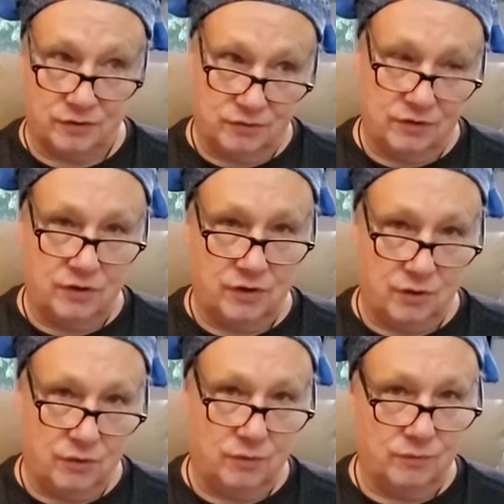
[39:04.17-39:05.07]
You're going to
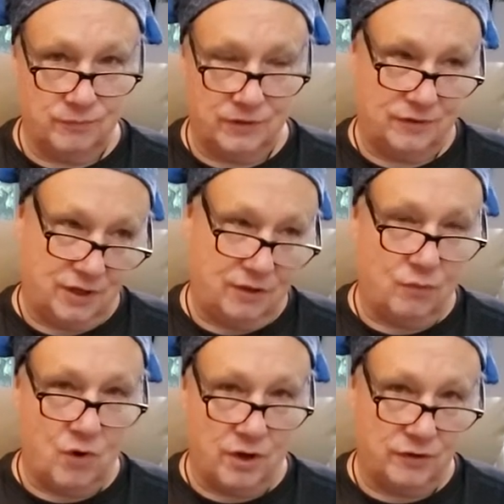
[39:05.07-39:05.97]
know that they
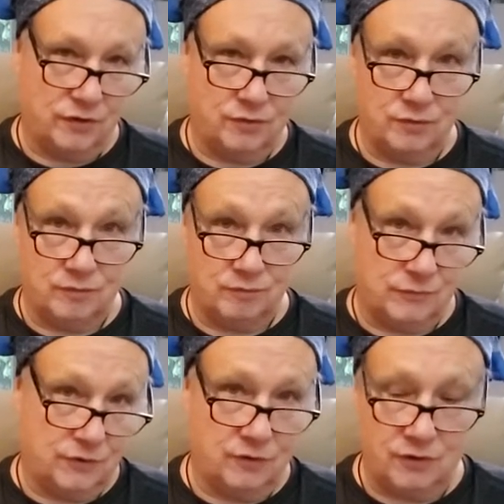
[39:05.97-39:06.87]
want you, and
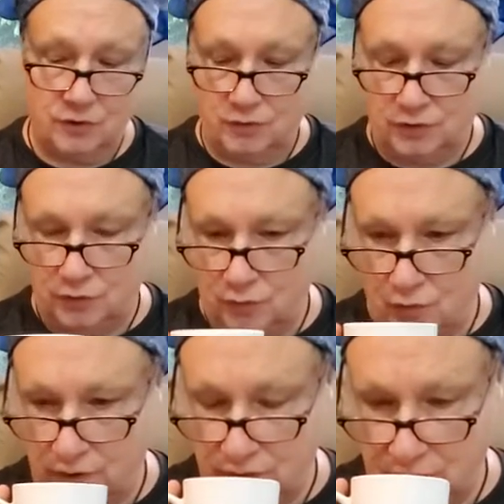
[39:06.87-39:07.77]
they're going to know that you
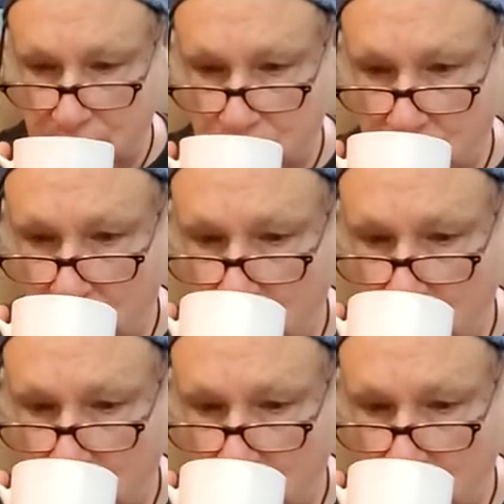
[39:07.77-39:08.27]
want them.